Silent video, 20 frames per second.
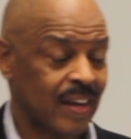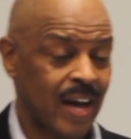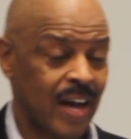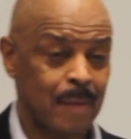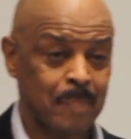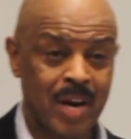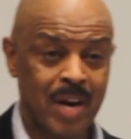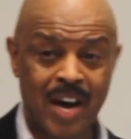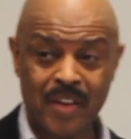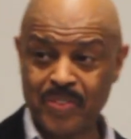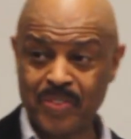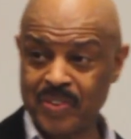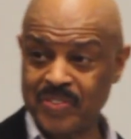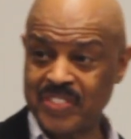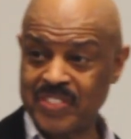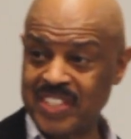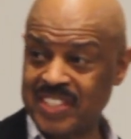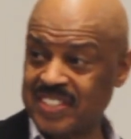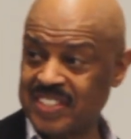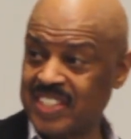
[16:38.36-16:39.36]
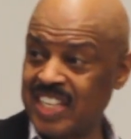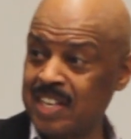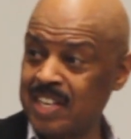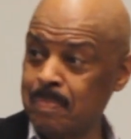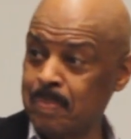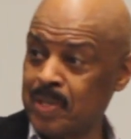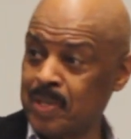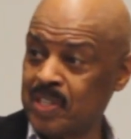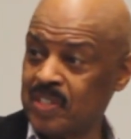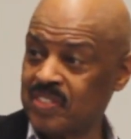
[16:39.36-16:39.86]
I'm an author of
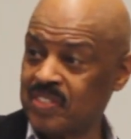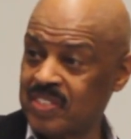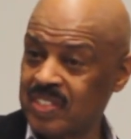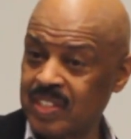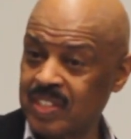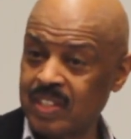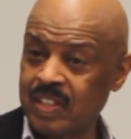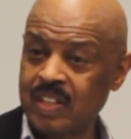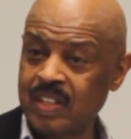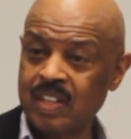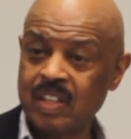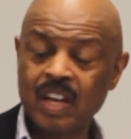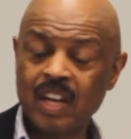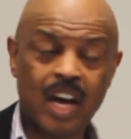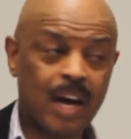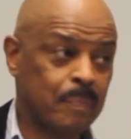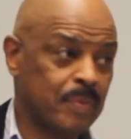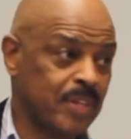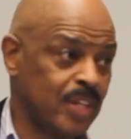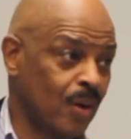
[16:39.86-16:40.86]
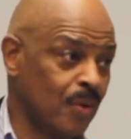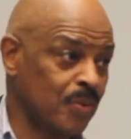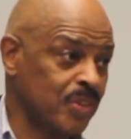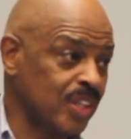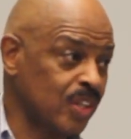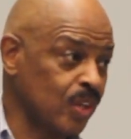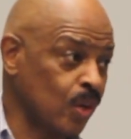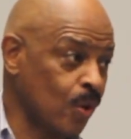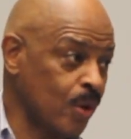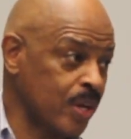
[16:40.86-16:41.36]
16 books. I'm the
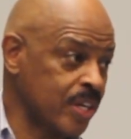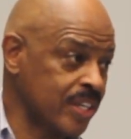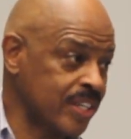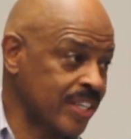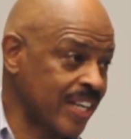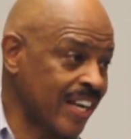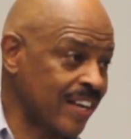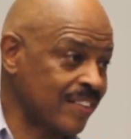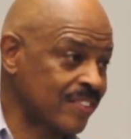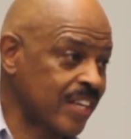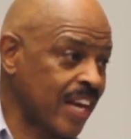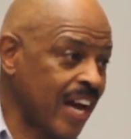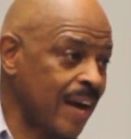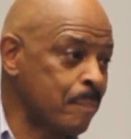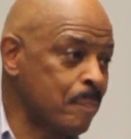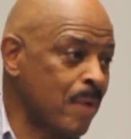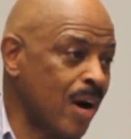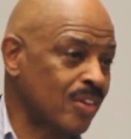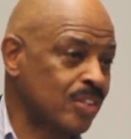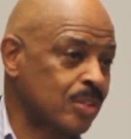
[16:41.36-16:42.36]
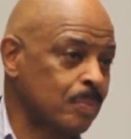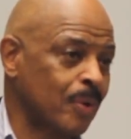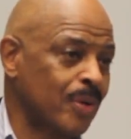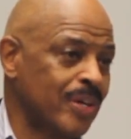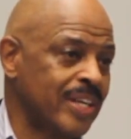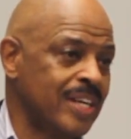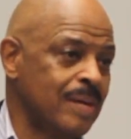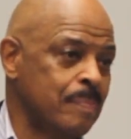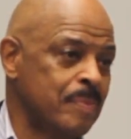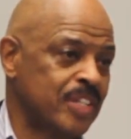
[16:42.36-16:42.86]
only lawyer that has got
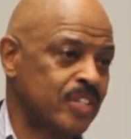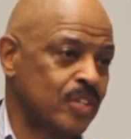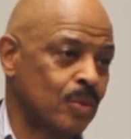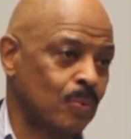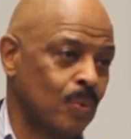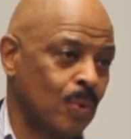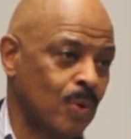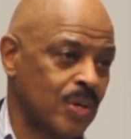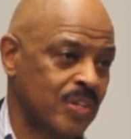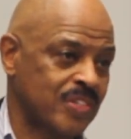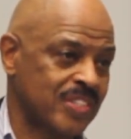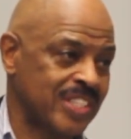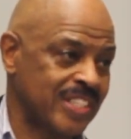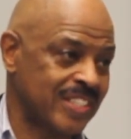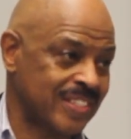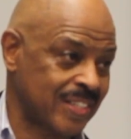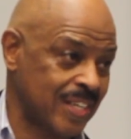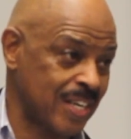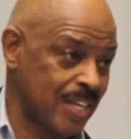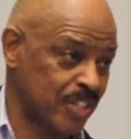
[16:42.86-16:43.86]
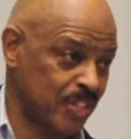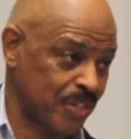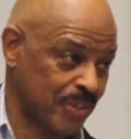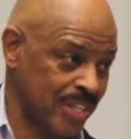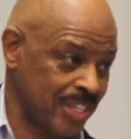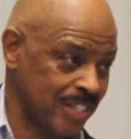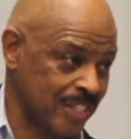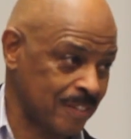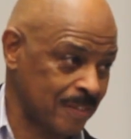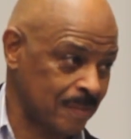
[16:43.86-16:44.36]
multiple Image Awards in this
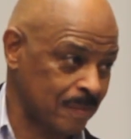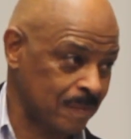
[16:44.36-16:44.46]
country.